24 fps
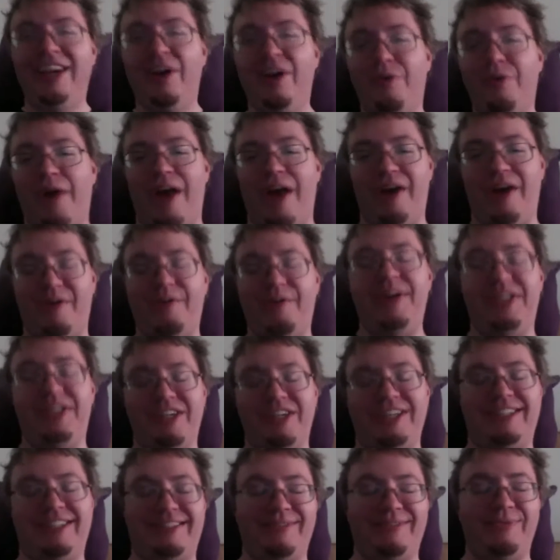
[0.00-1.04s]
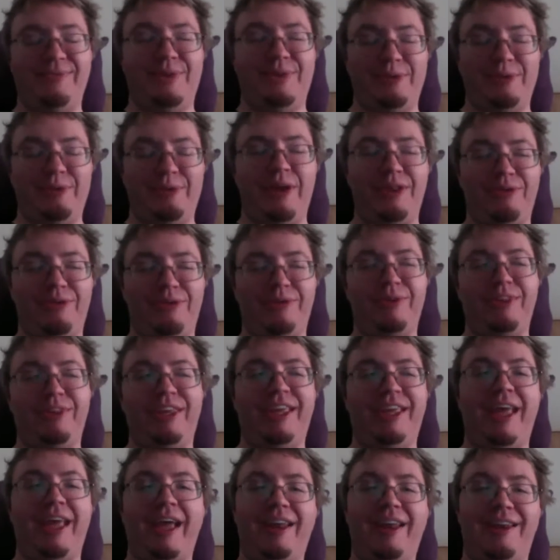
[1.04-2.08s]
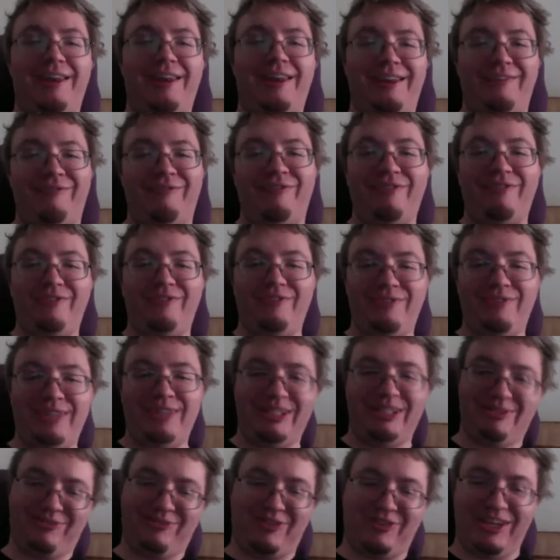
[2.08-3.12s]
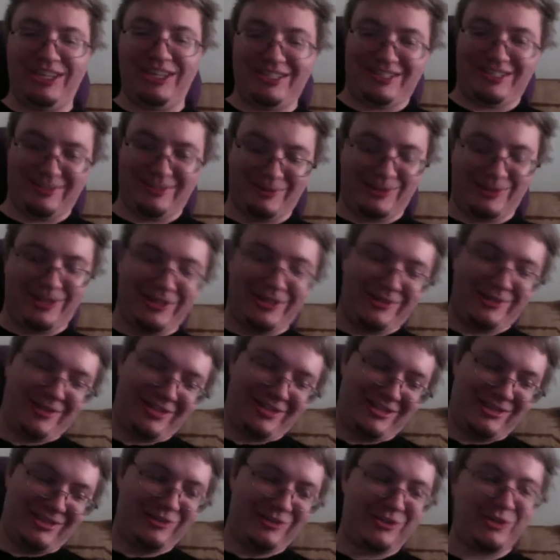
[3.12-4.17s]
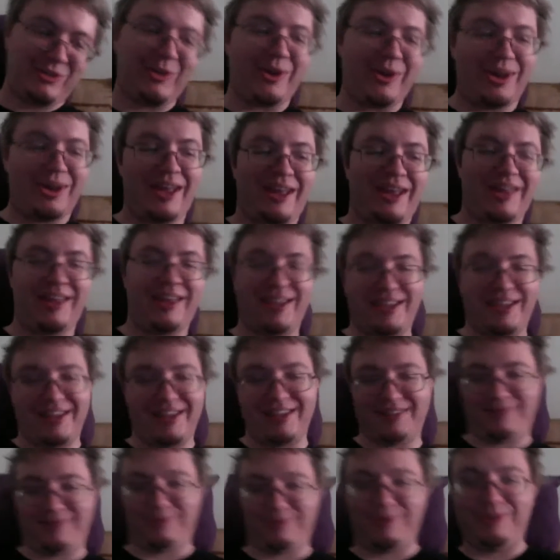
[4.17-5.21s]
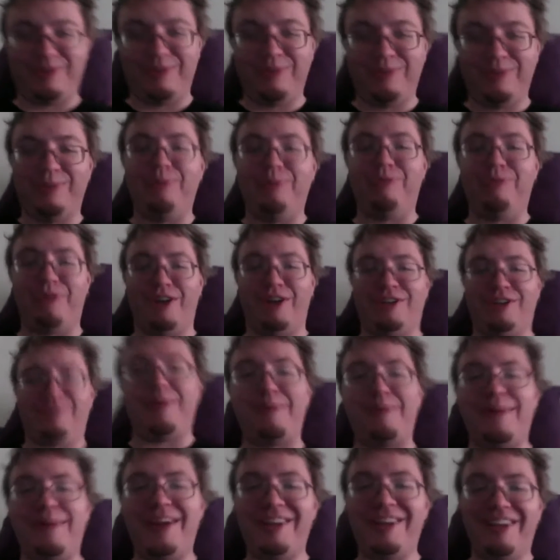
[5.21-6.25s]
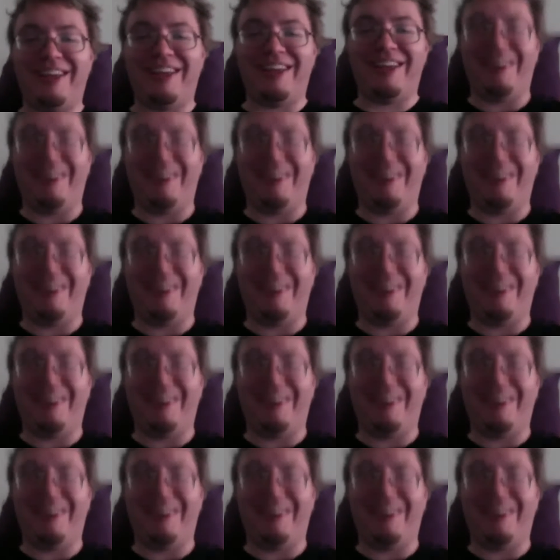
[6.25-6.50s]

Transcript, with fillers: Well, we just we went through the editing phase earlier this year, so I, it is fresh in my mind again.